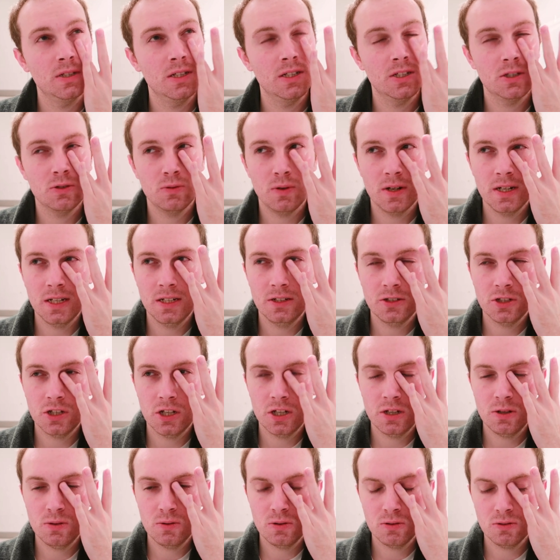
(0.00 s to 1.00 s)
was it
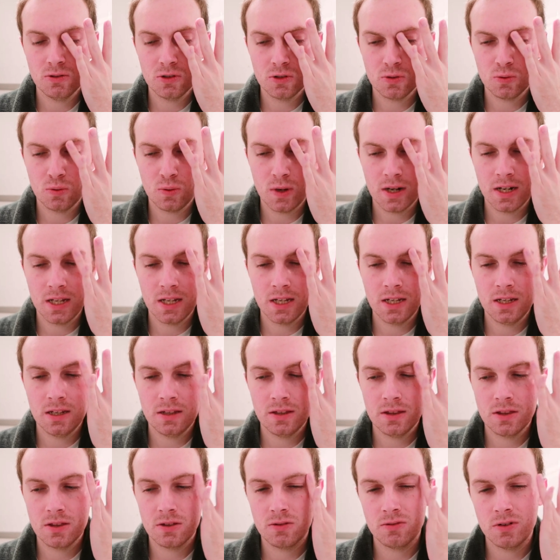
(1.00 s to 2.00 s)
22 or
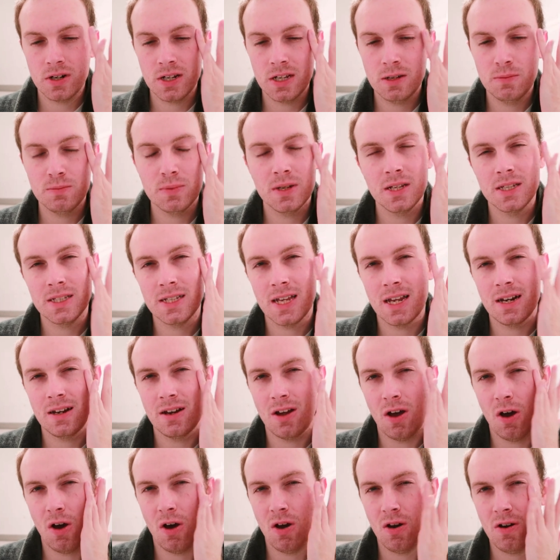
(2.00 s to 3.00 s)

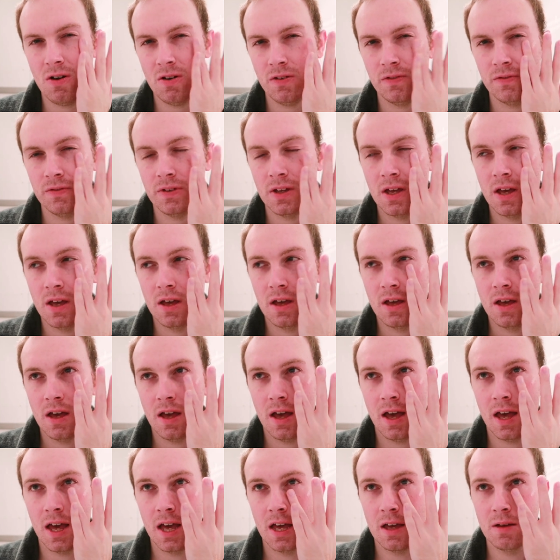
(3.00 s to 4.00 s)
23% off?
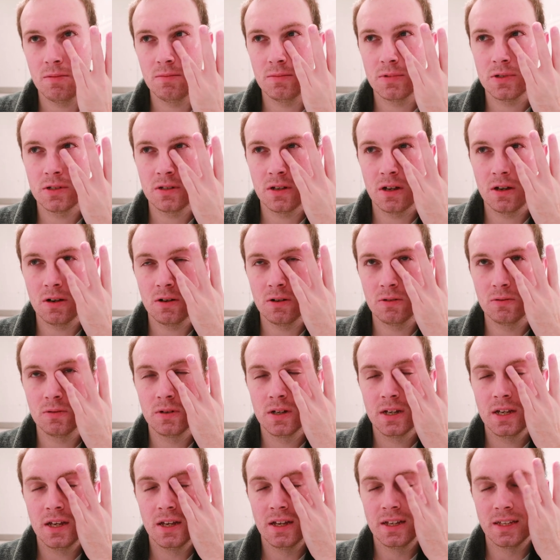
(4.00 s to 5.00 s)

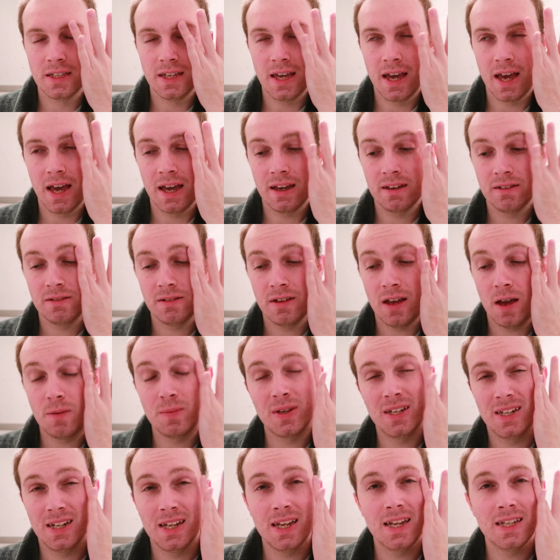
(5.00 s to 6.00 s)
So yeah, I
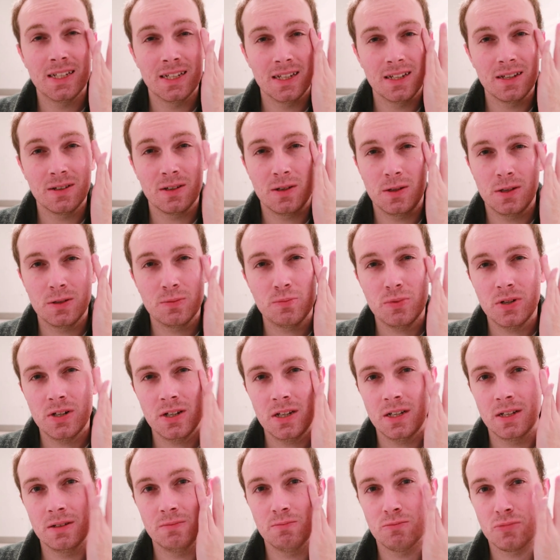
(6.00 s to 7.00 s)
mean, it's
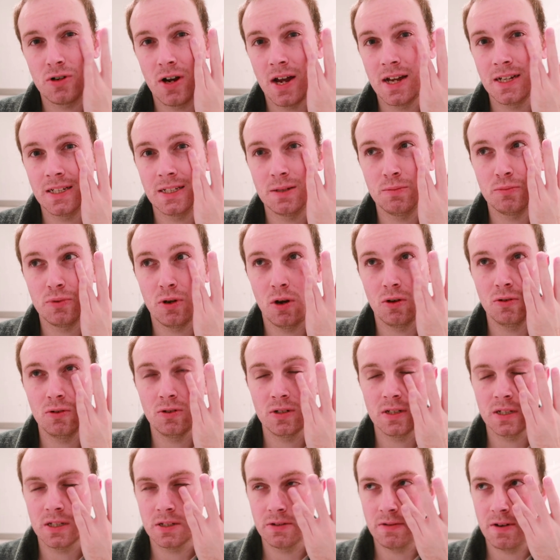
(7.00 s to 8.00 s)
pretty pricey
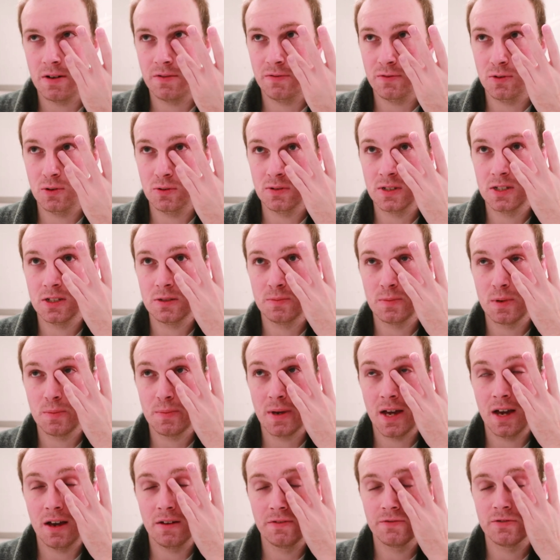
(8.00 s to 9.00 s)
product. It's around 40 something
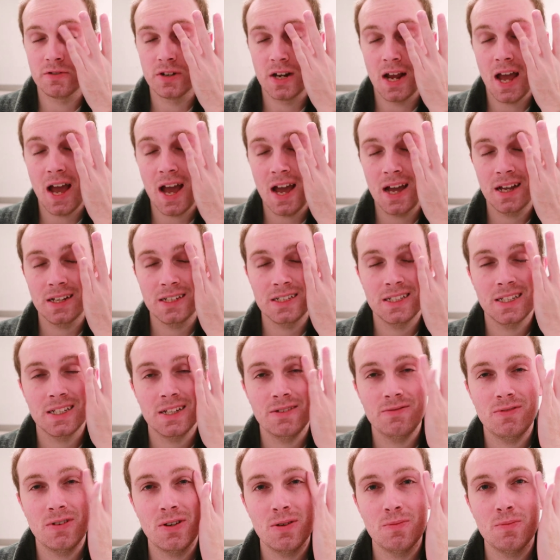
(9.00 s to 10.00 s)
pound for an eye
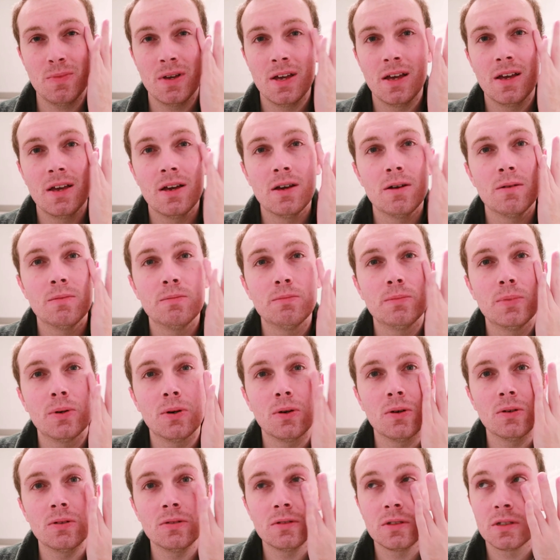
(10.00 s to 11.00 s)
serum,
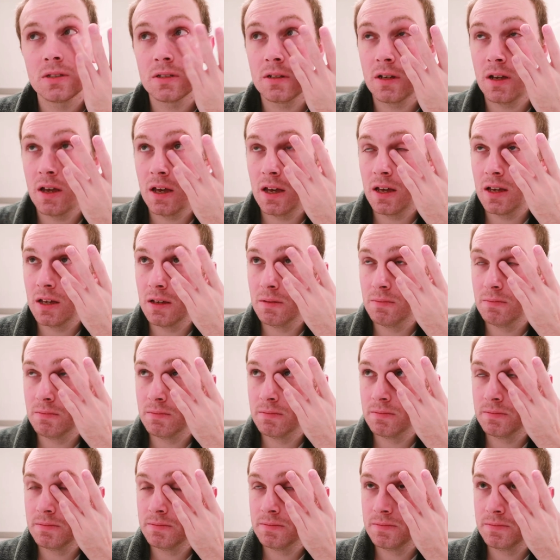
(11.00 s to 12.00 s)
but
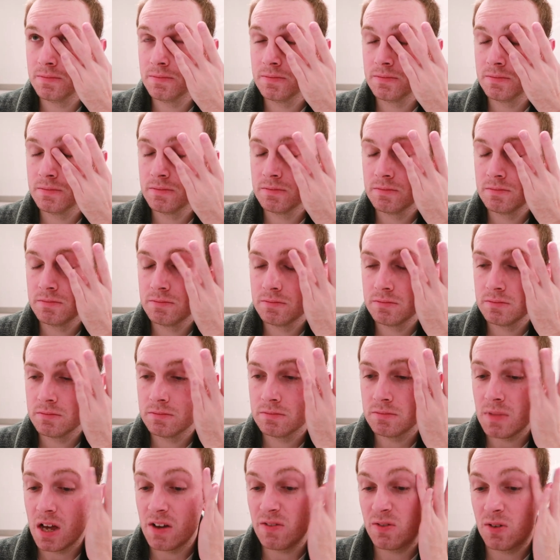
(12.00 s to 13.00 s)

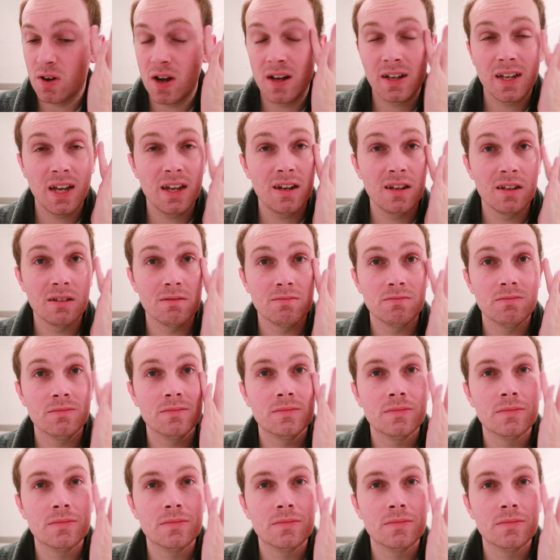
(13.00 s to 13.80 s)
I thought I'd get it.